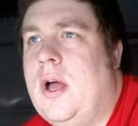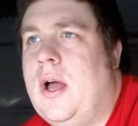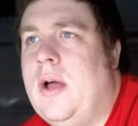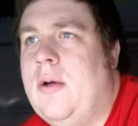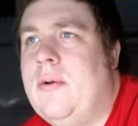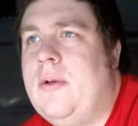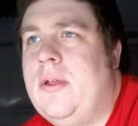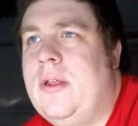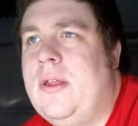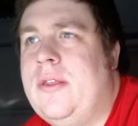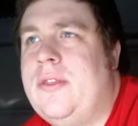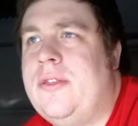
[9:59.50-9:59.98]
I
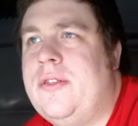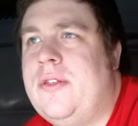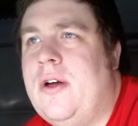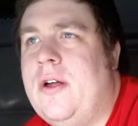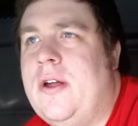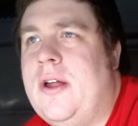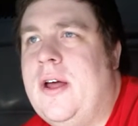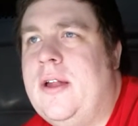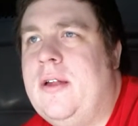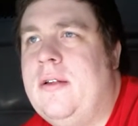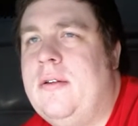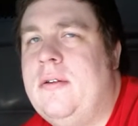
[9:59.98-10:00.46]
really
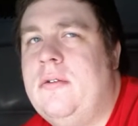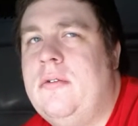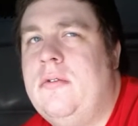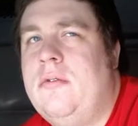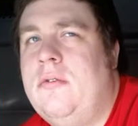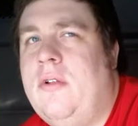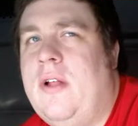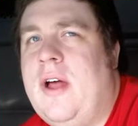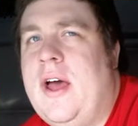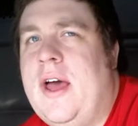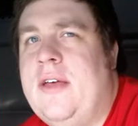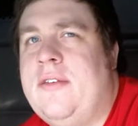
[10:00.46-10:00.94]
thought I'd
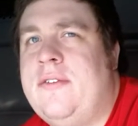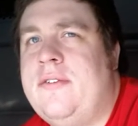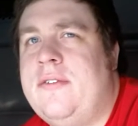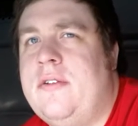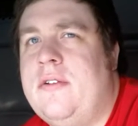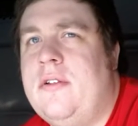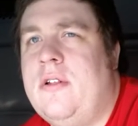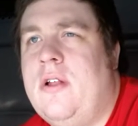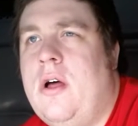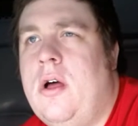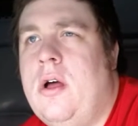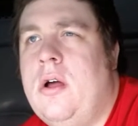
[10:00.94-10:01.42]

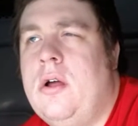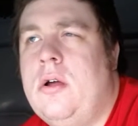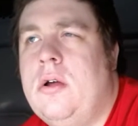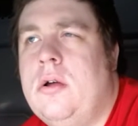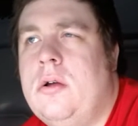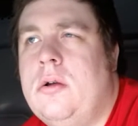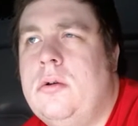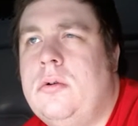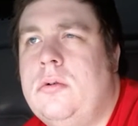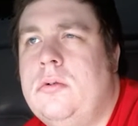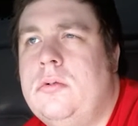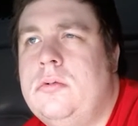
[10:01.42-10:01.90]
last
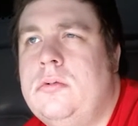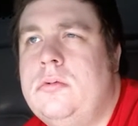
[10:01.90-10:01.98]
longer